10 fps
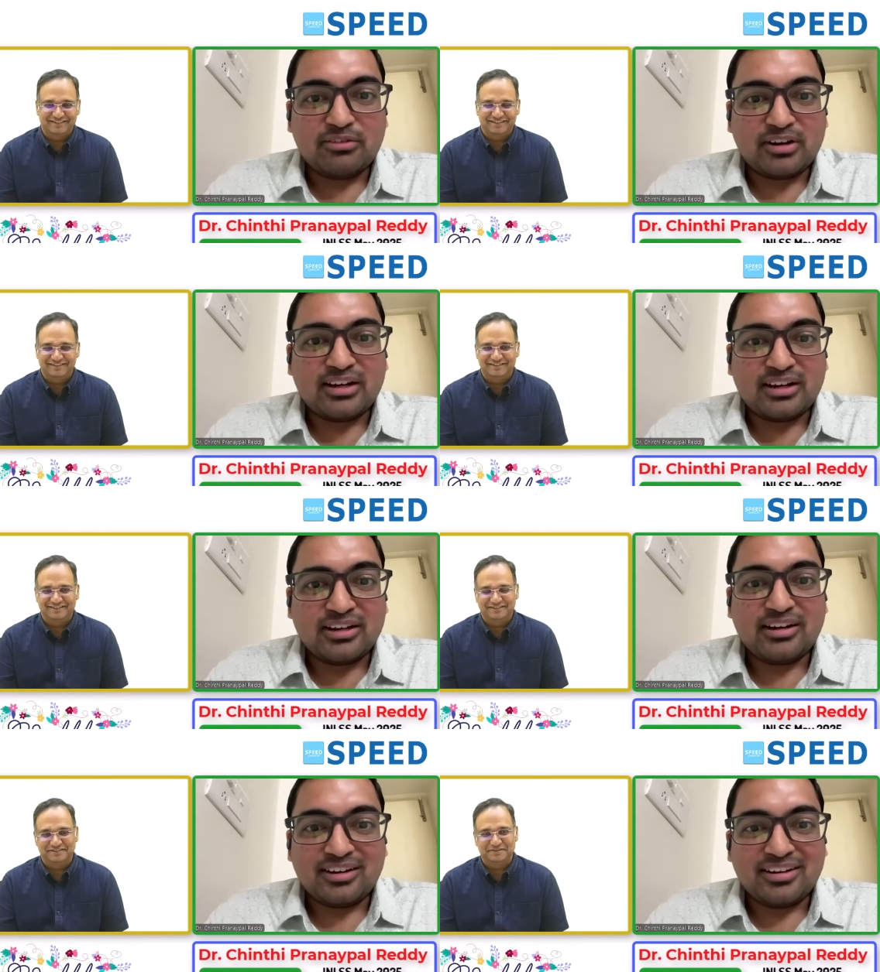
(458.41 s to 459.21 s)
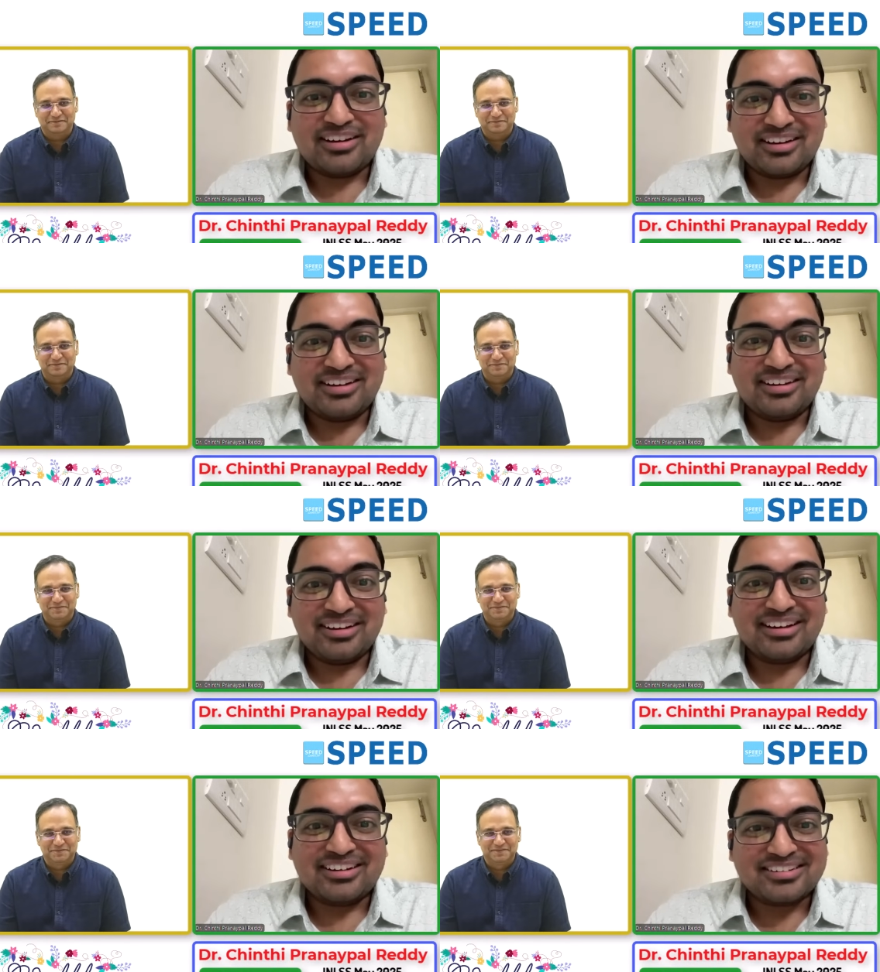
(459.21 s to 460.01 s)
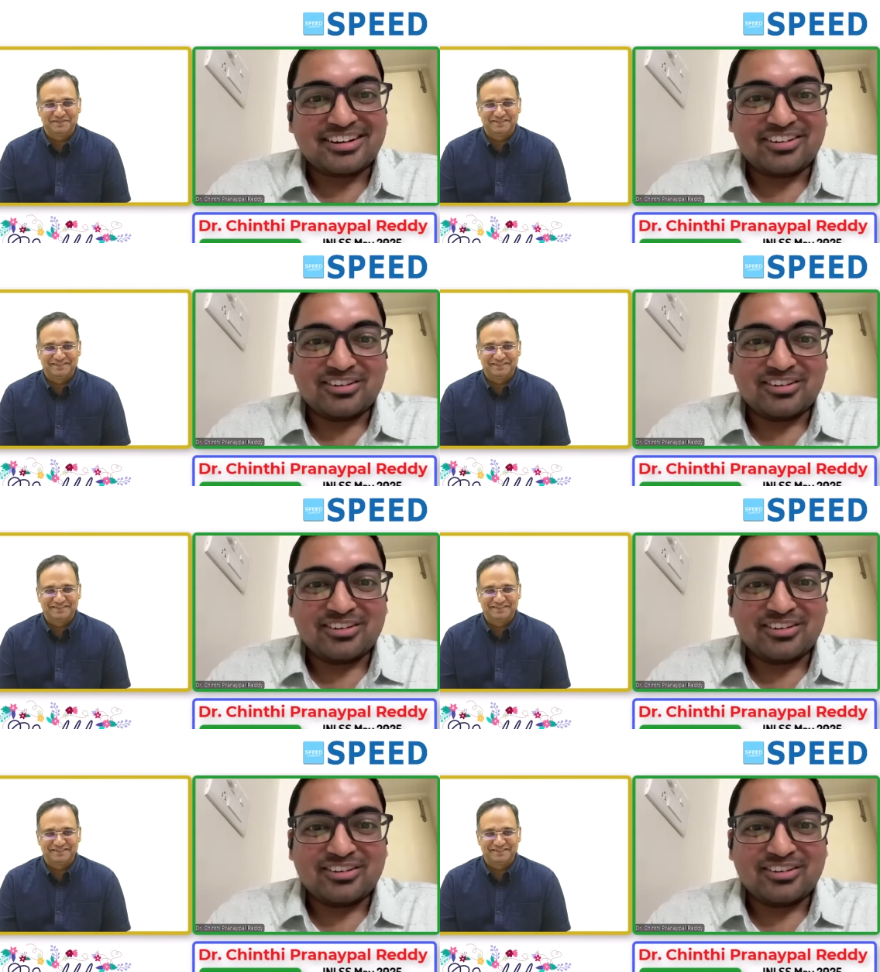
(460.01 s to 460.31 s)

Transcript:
Speaker 1: I, I like struggled